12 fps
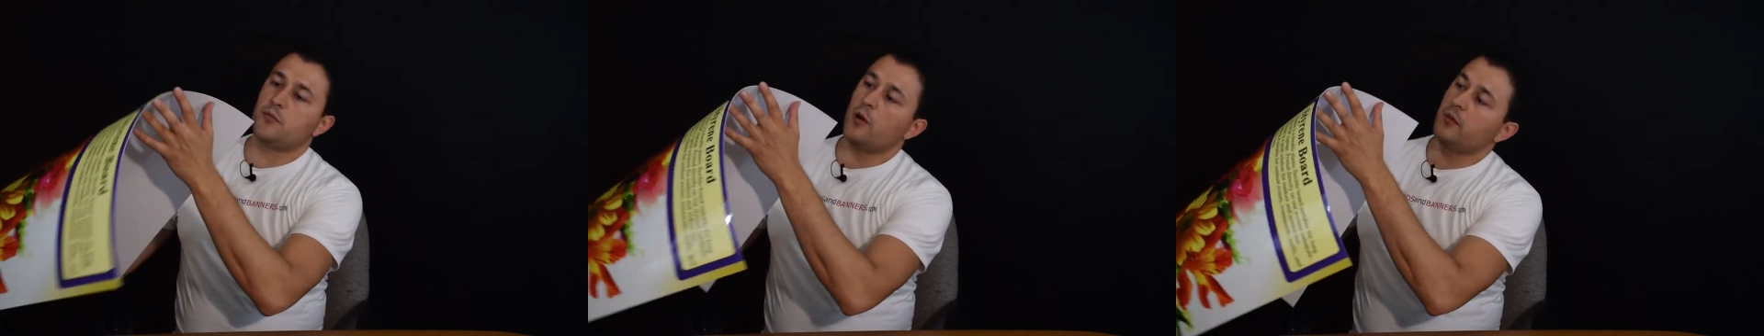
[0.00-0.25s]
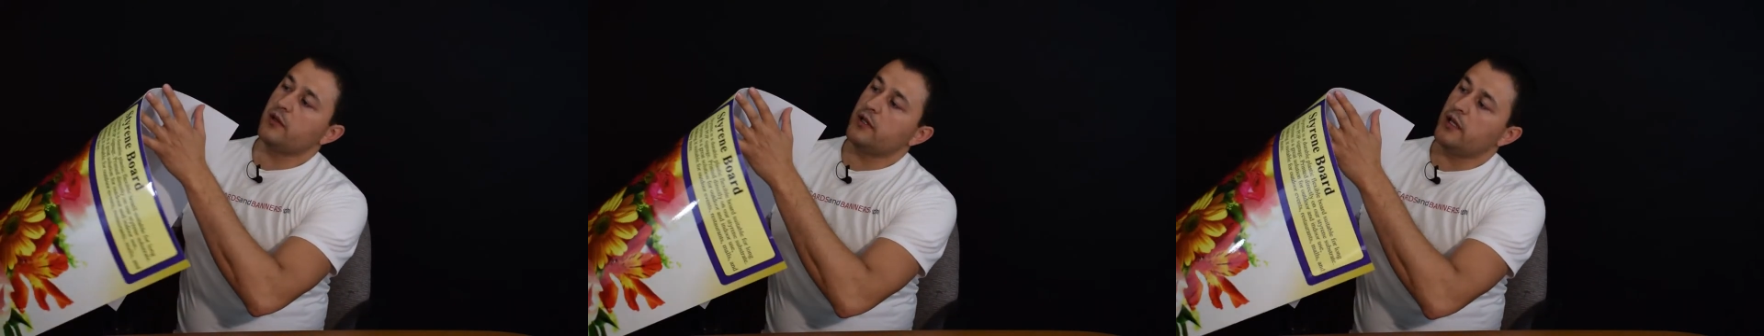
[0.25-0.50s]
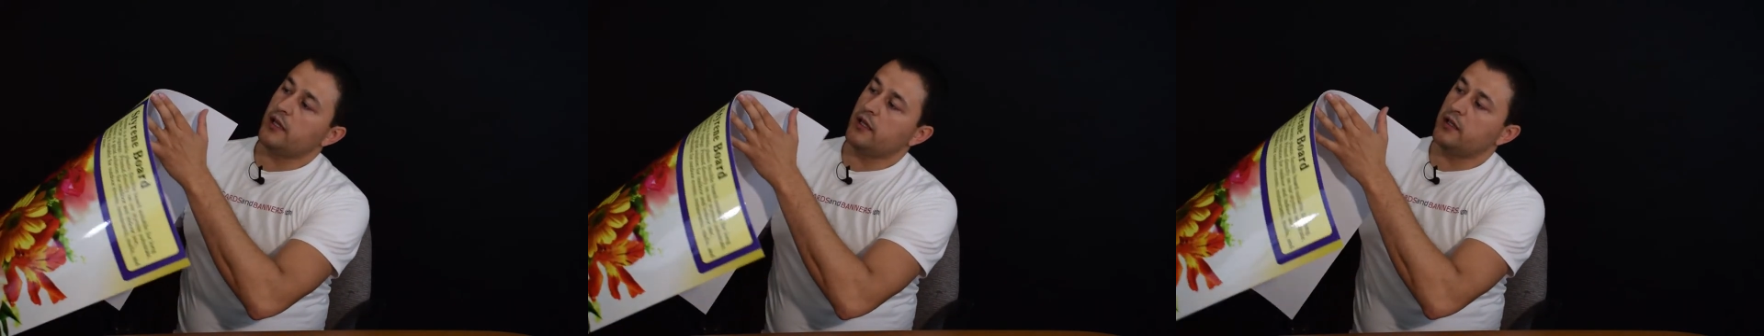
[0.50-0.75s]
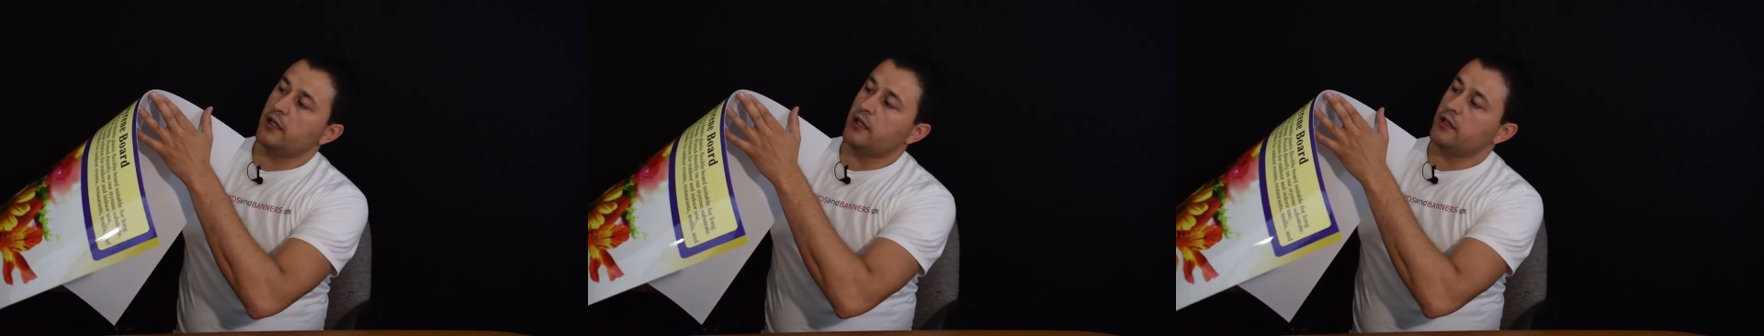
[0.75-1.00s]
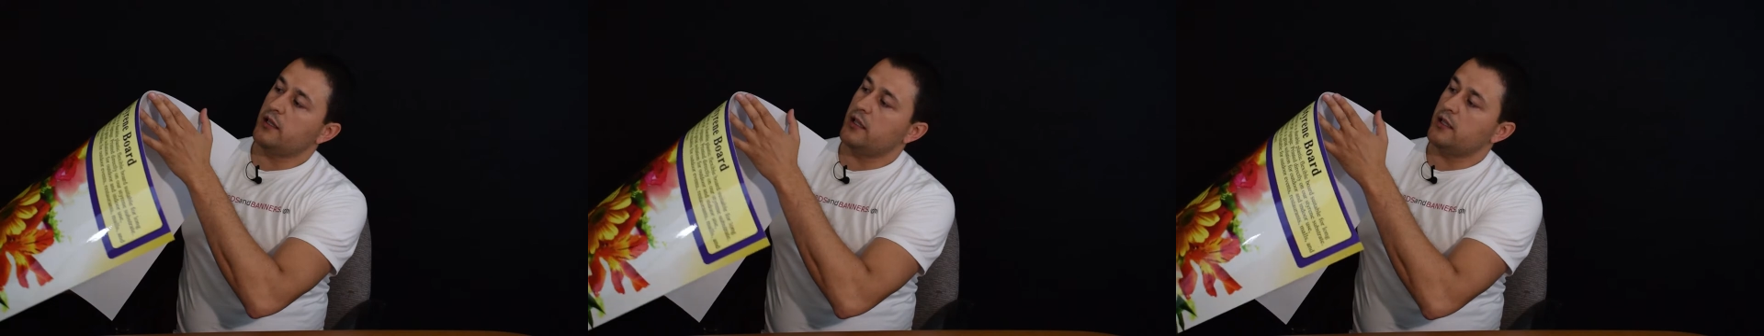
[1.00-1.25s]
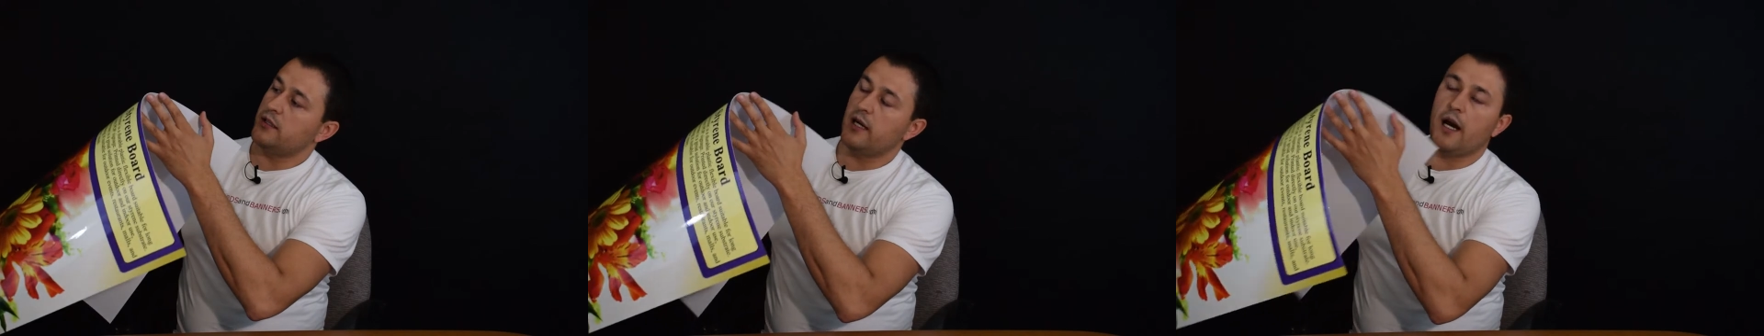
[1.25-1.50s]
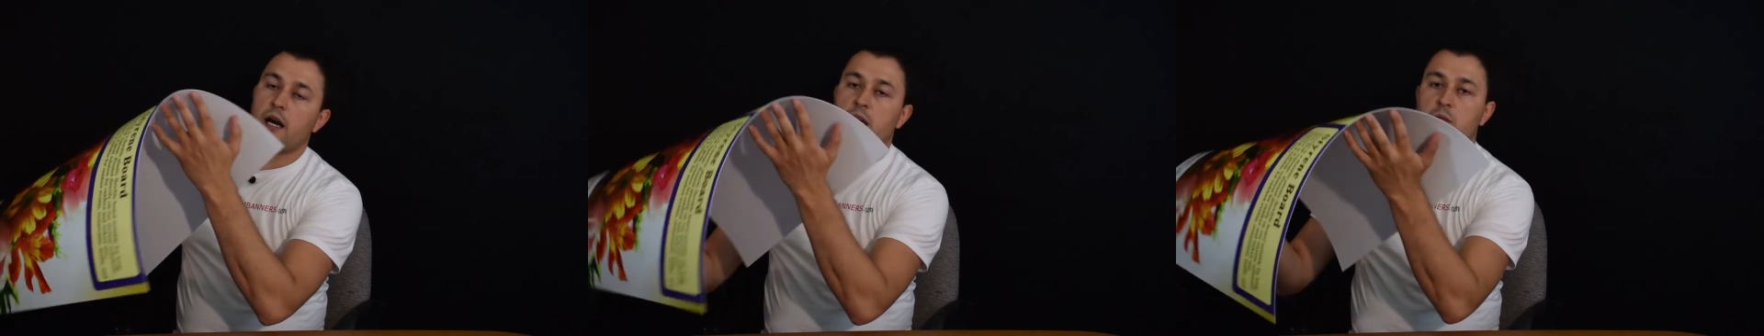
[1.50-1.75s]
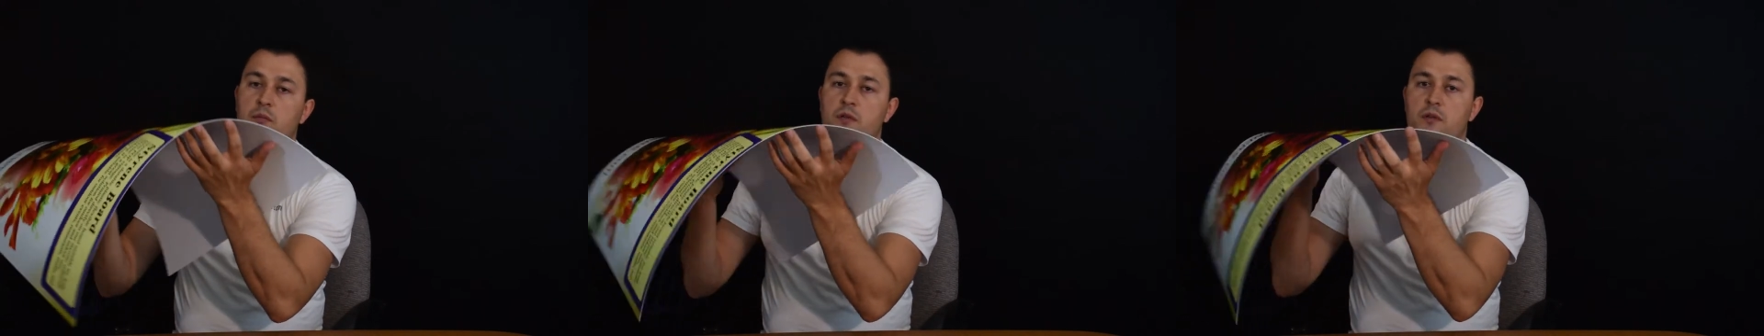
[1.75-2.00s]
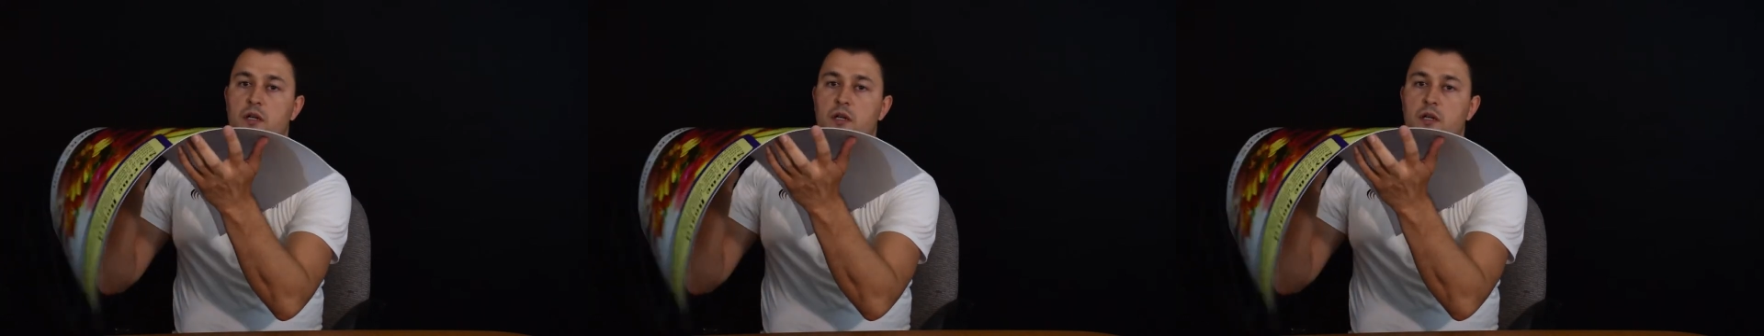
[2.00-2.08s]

probably than a, than a, than a dime.